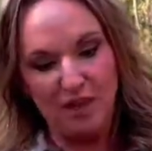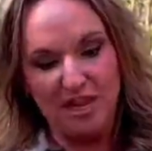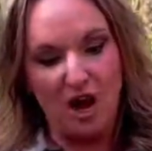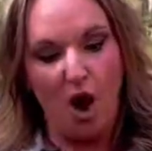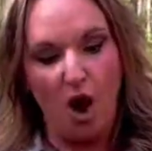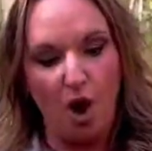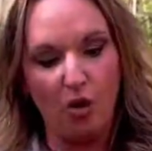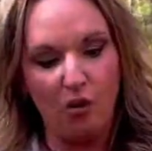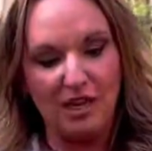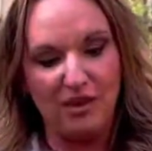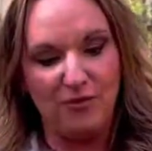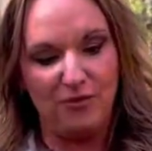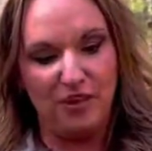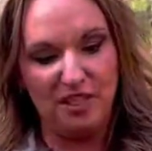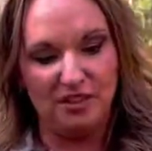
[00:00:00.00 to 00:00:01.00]
it already
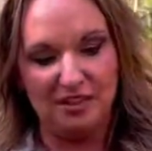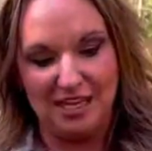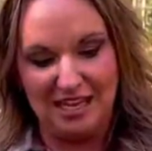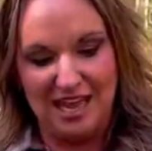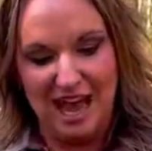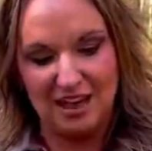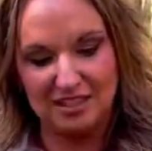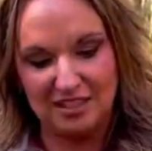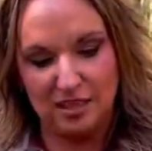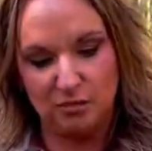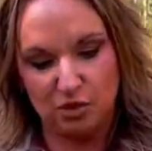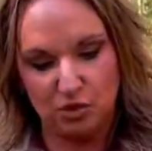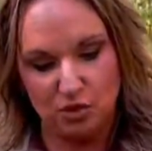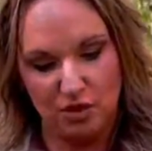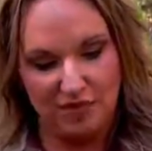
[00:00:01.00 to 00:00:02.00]
feels like it has some
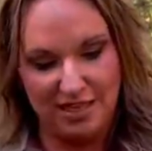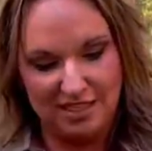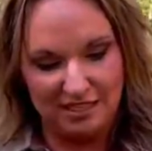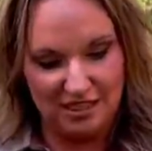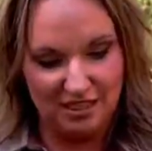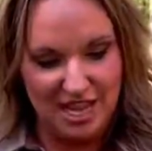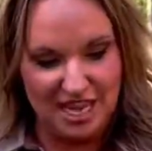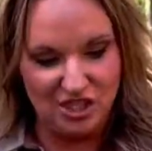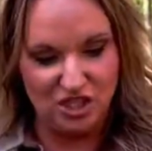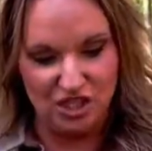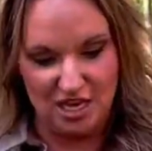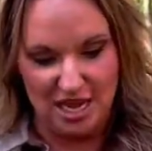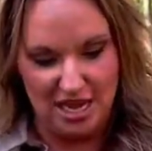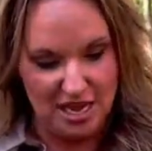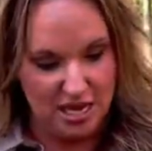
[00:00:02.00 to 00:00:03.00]
sort of insulation
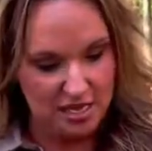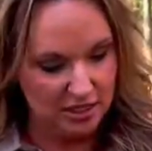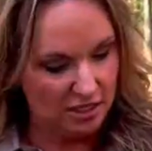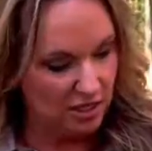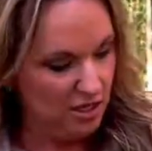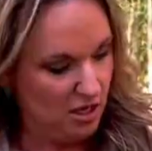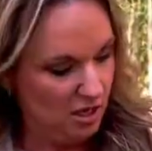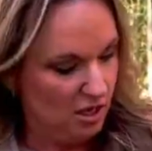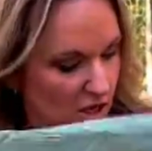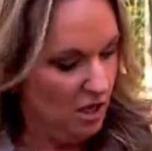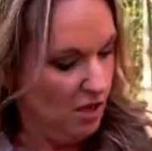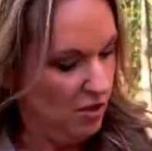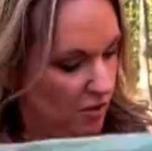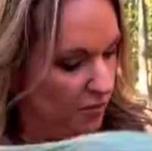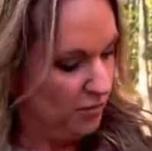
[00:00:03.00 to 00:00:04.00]
in it,
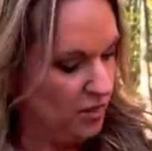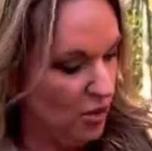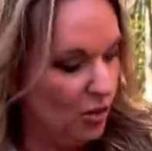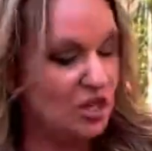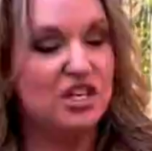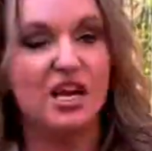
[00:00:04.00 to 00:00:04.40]
which